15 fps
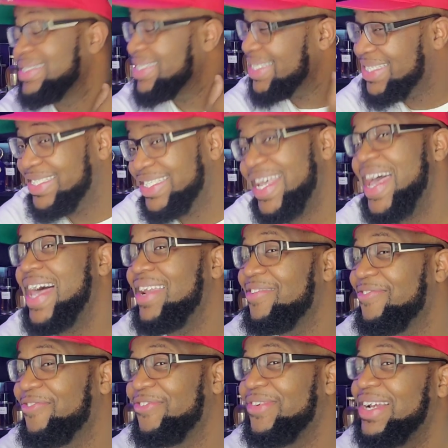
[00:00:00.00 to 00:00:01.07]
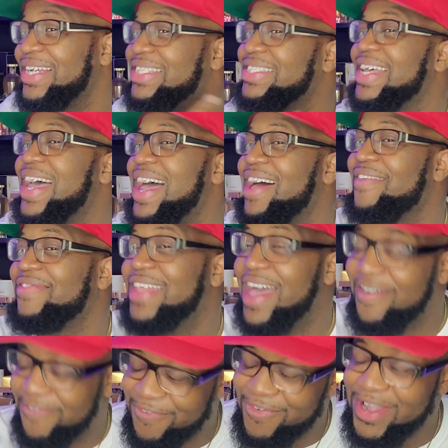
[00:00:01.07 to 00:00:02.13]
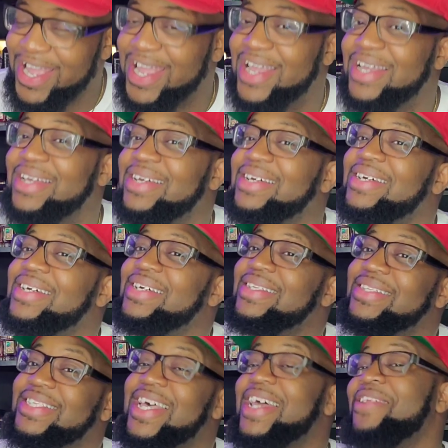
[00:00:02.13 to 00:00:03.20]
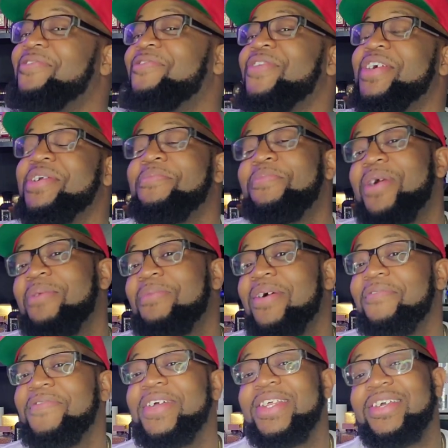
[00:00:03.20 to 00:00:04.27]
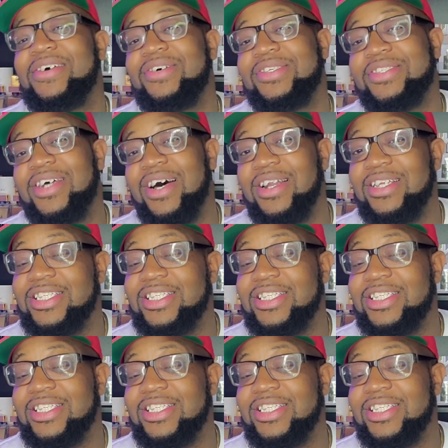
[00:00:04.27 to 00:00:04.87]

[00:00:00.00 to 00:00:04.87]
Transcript: to tell a friend, to have that friend tell a friend about my videos, y'all.